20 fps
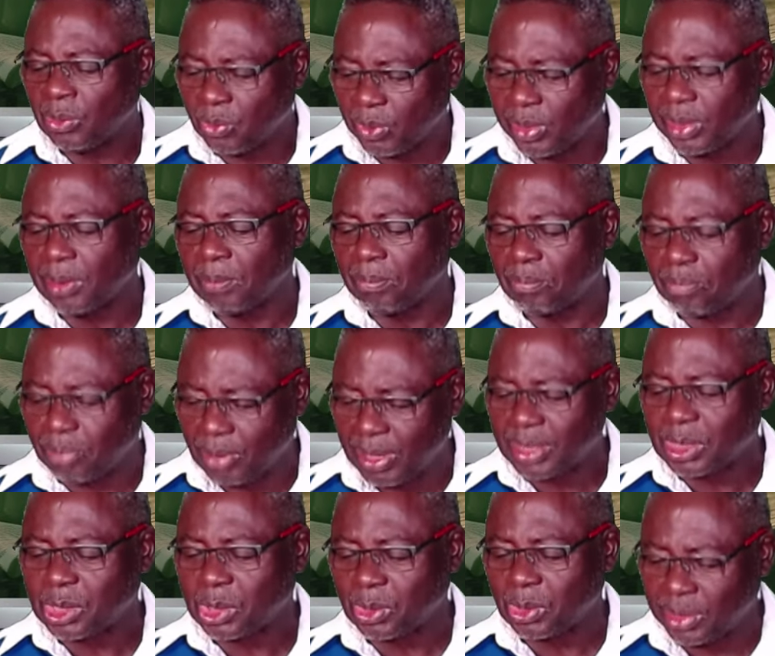We
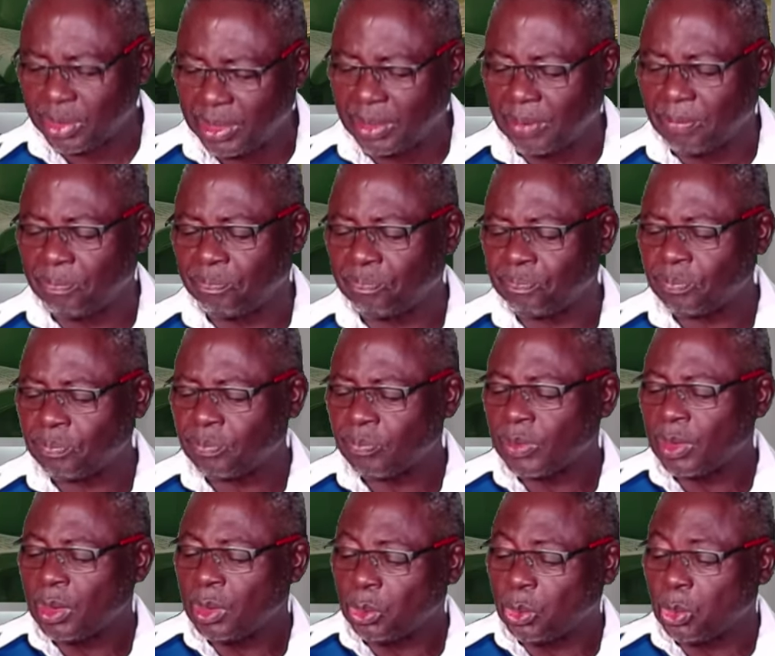bless your name.
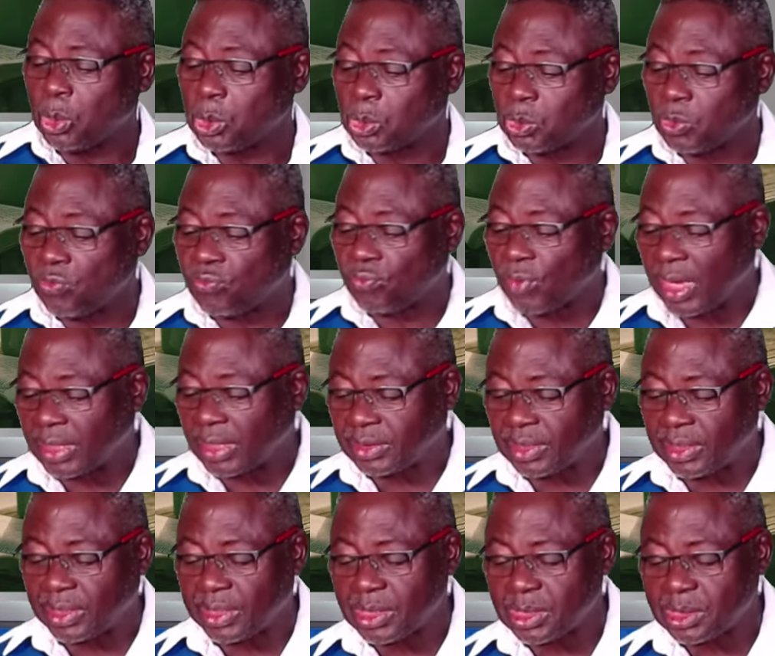Those who
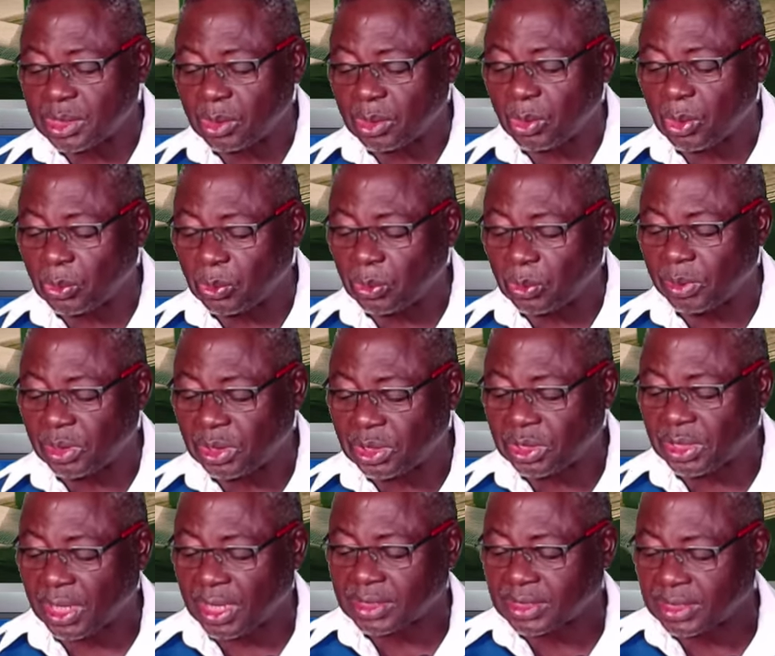fight against the Lord will be
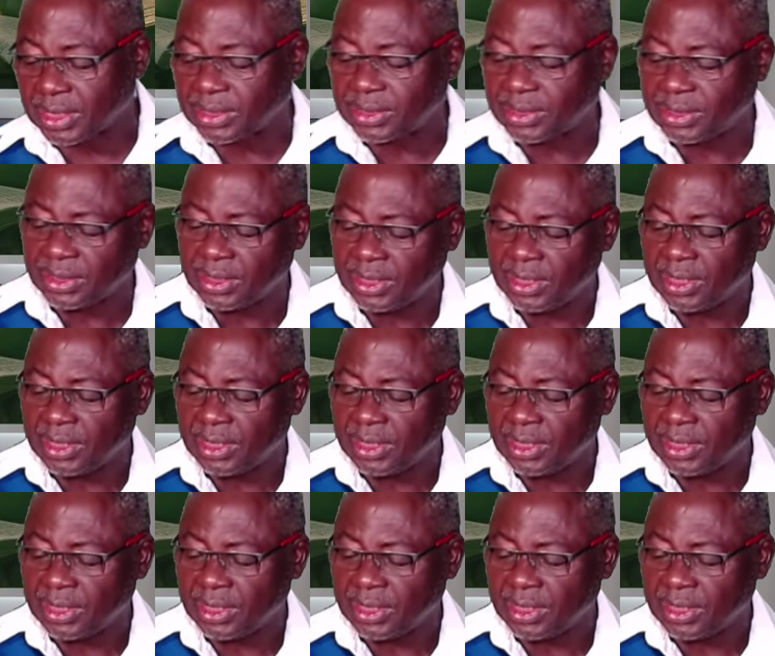shattered.